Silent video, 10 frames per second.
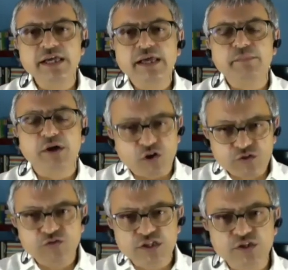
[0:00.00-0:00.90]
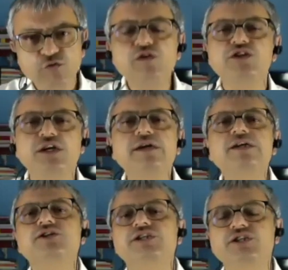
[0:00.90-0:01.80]
because of this new feature,
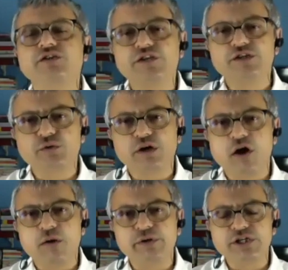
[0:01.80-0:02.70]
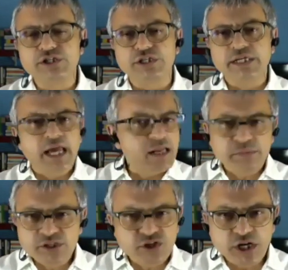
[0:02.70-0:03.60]
she's shifted to a competition. And
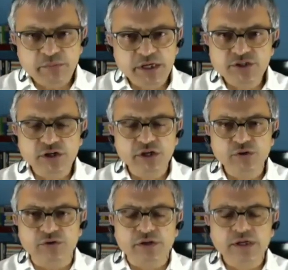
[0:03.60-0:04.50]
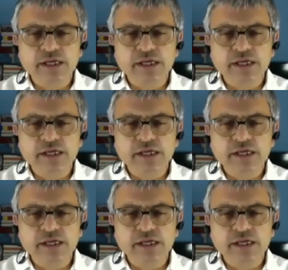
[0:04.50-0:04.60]
Mrs. Sharma is not alone.